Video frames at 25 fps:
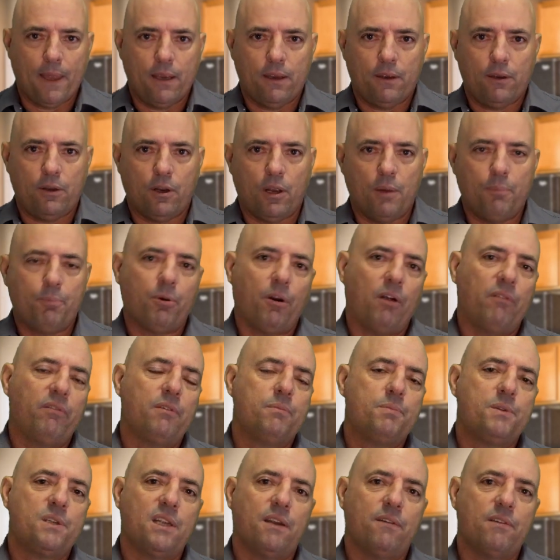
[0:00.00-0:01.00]
You know, in
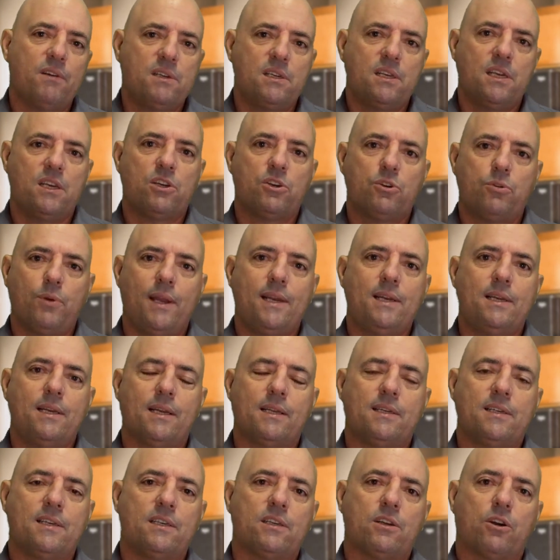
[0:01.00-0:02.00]
Proverbs 17 20,
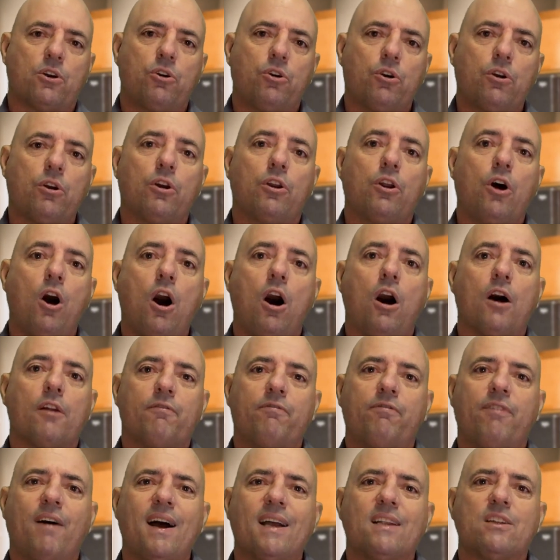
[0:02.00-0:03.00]
it says, A crooked
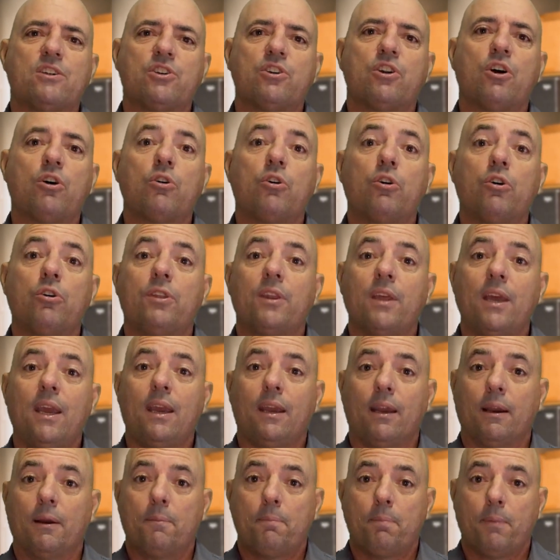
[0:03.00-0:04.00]
heart finds no good
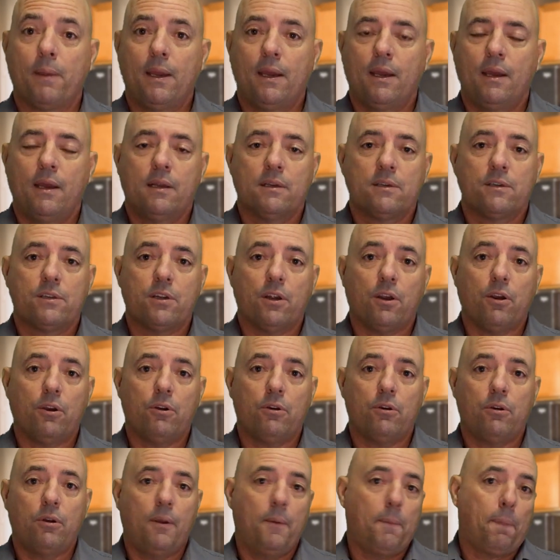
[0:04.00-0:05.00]
thing.
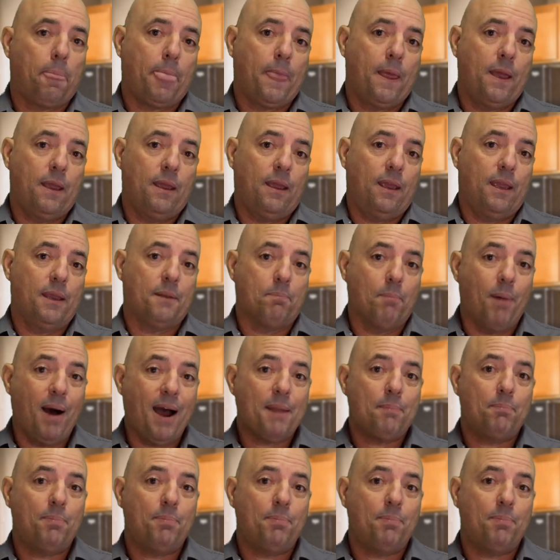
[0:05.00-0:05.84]
So it might